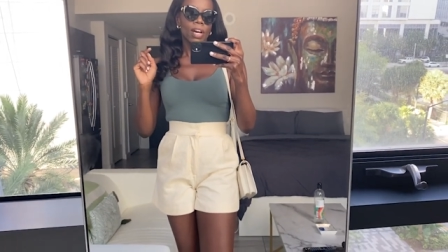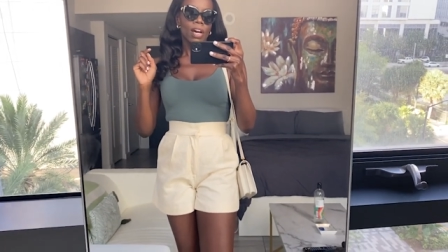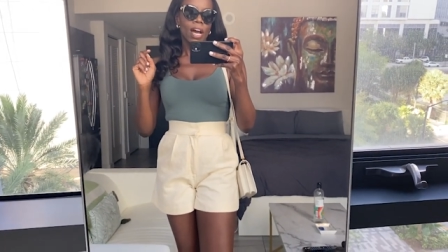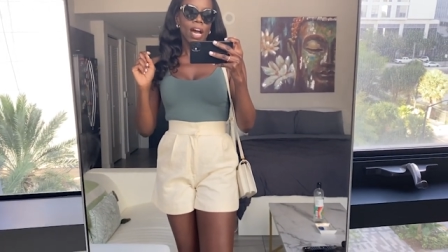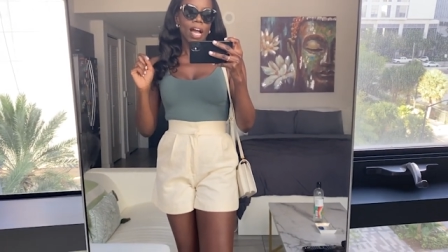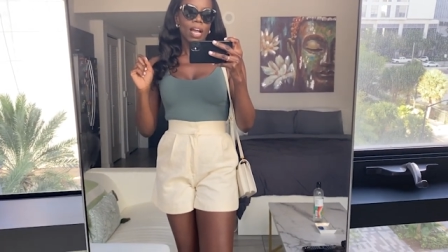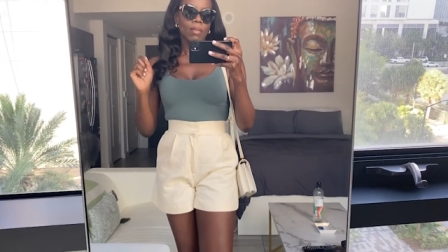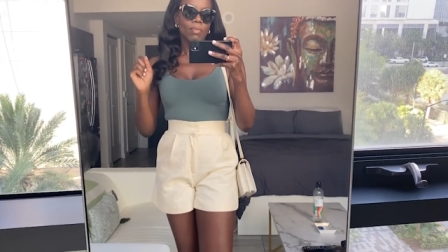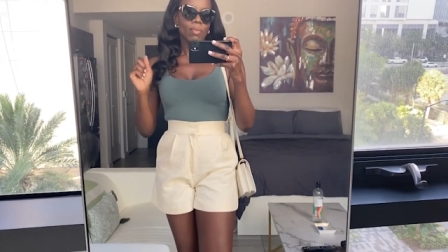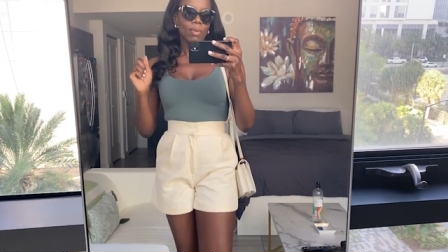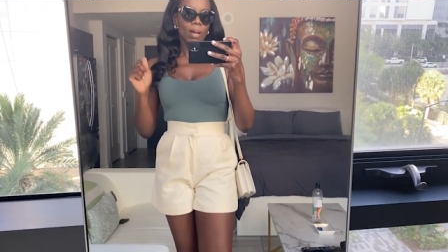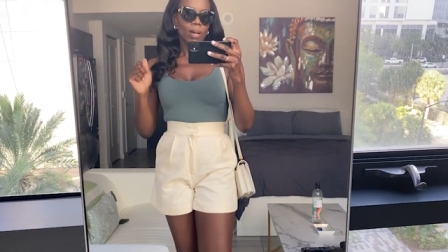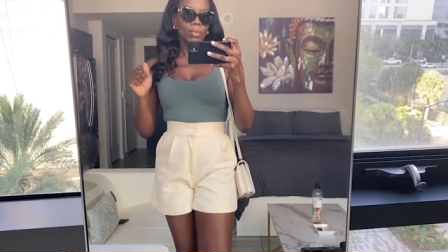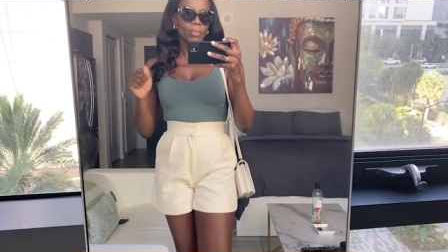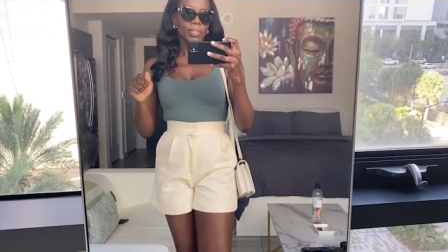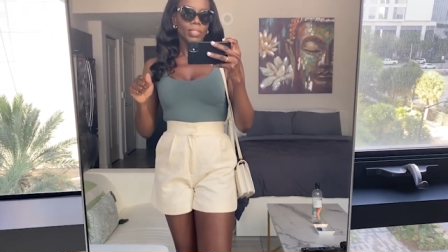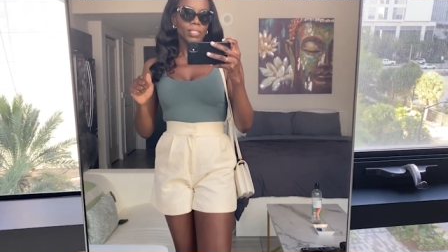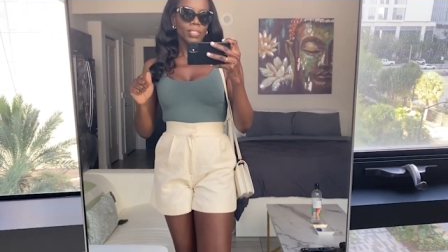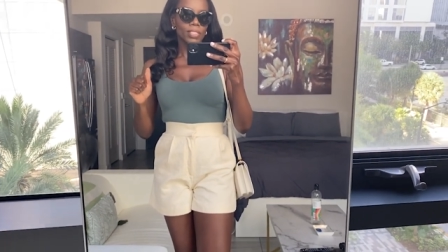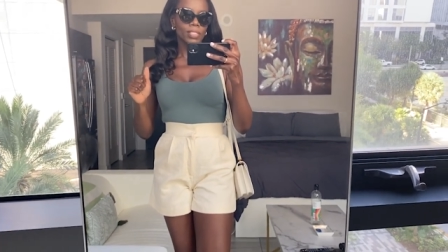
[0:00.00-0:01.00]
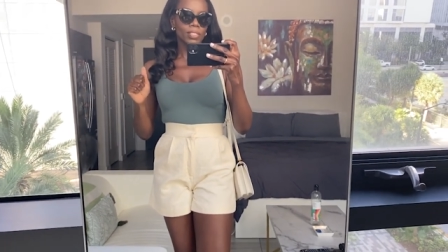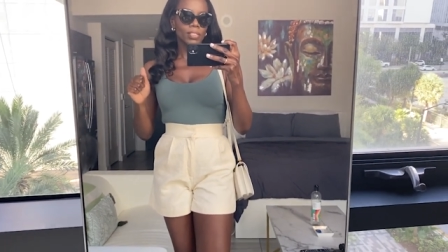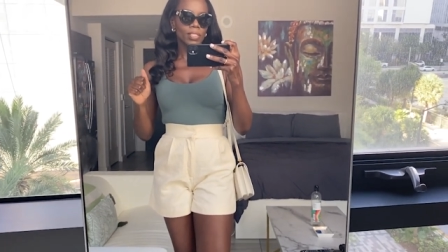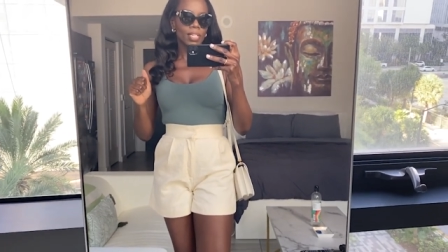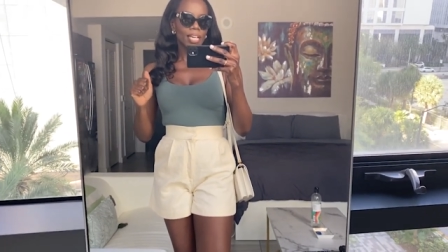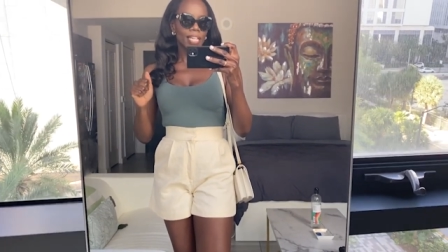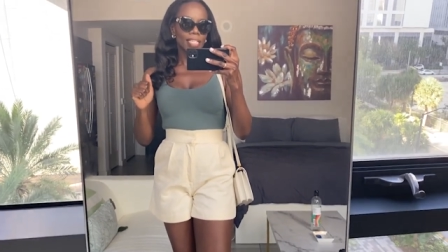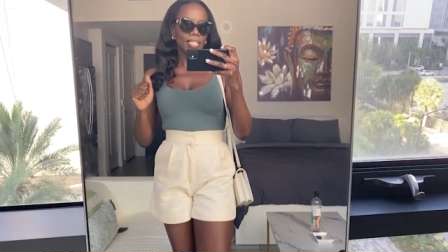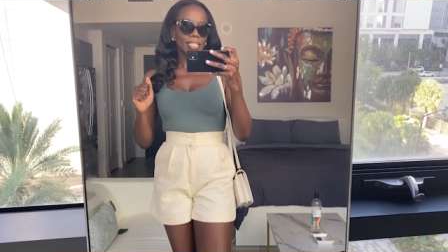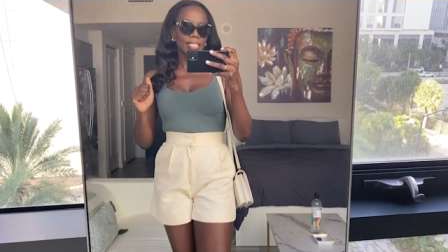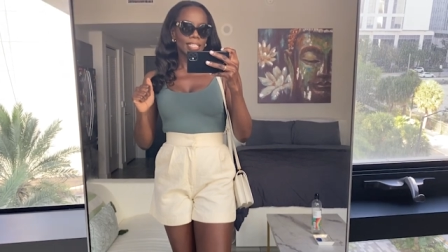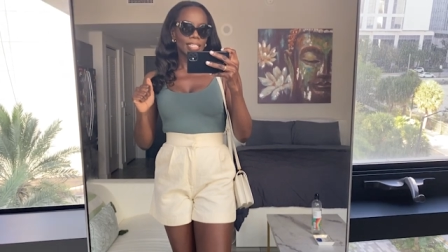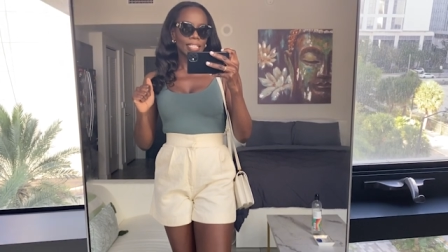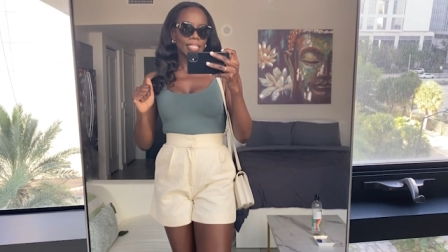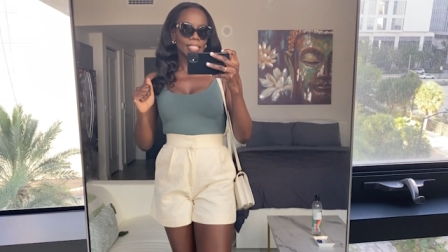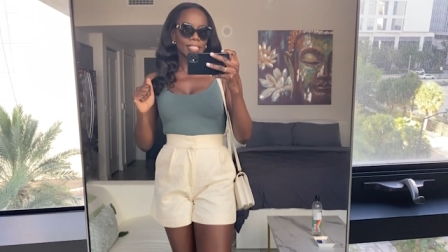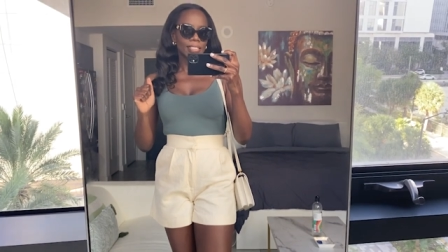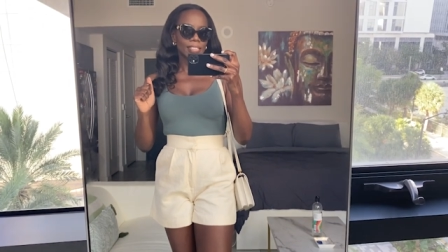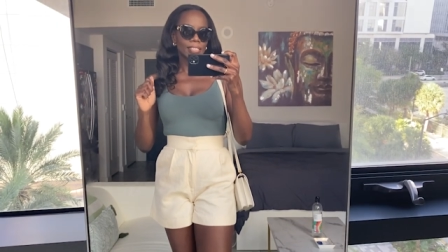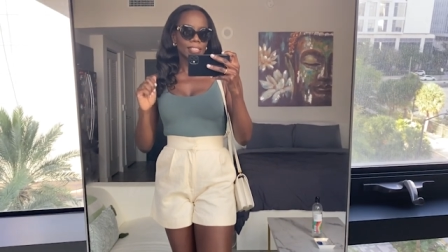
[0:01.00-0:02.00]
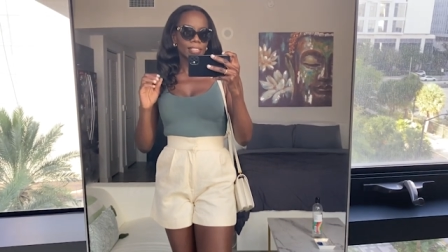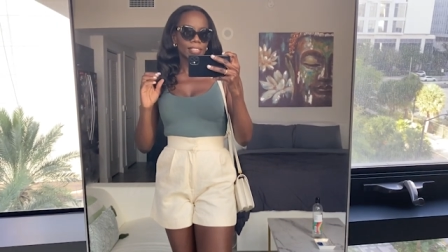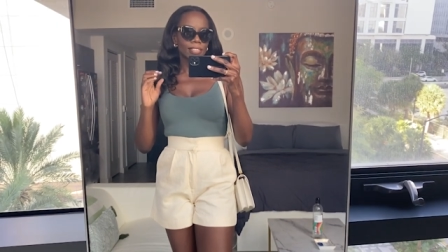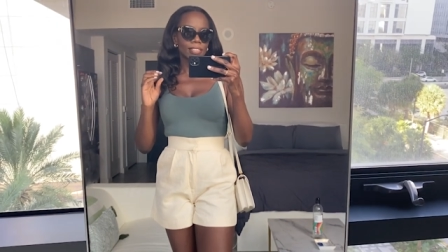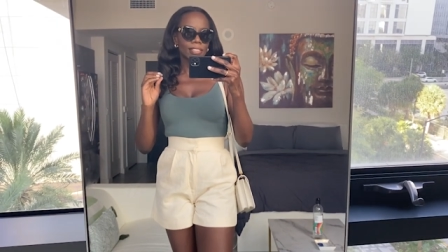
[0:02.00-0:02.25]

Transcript: eyebrow wiz is,